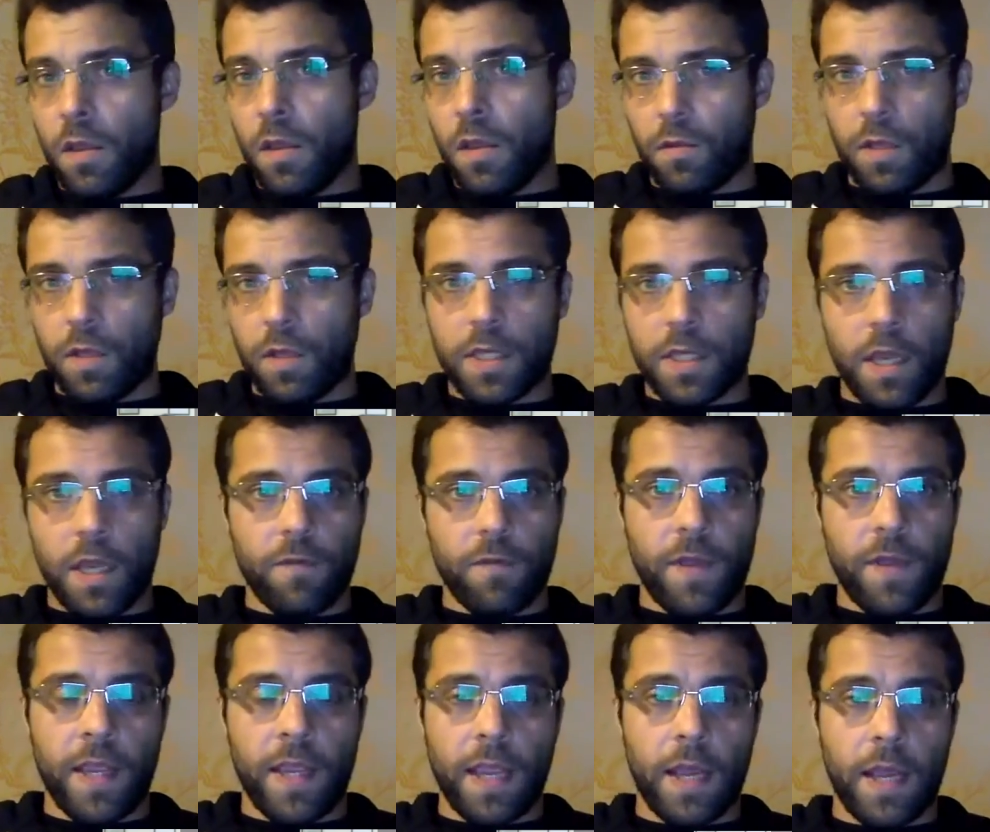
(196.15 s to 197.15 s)
for this kind
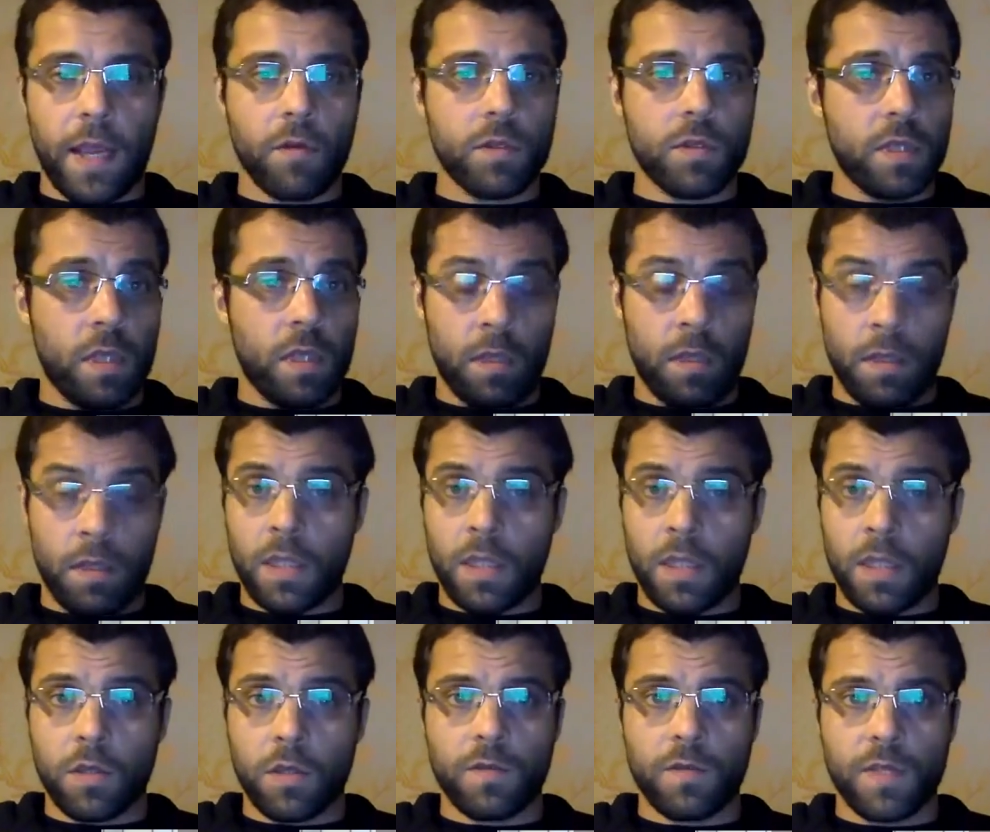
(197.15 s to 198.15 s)
of hangouts and
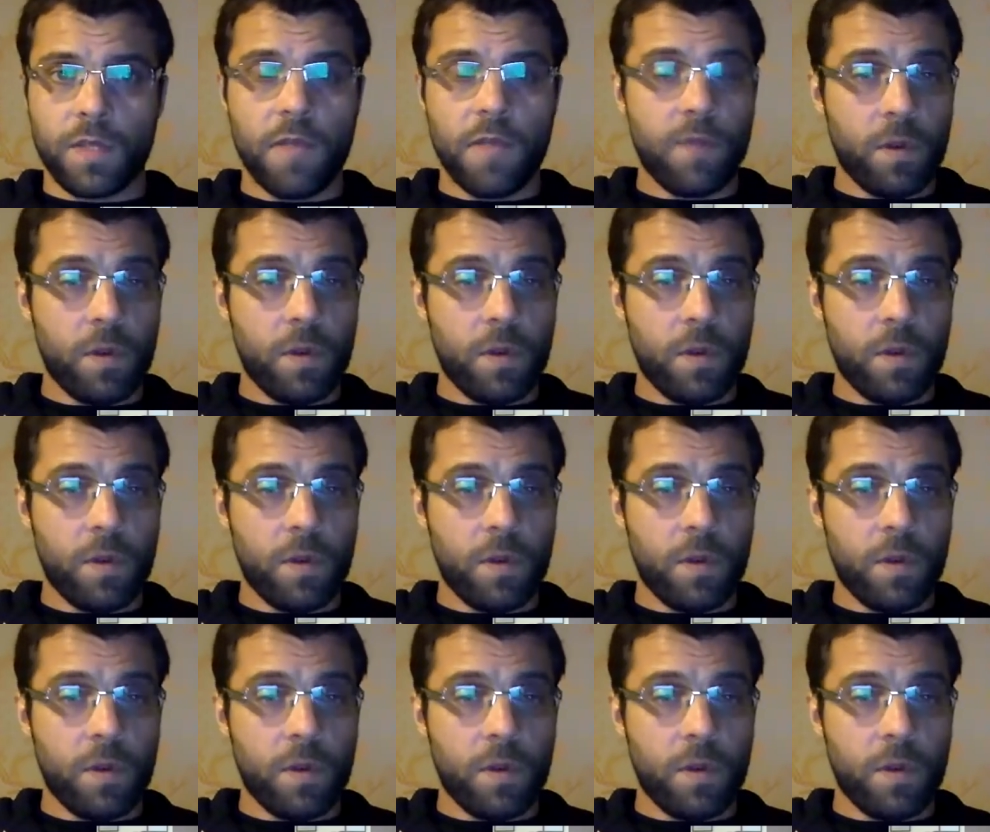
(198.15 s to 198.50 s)
that sort of stuff,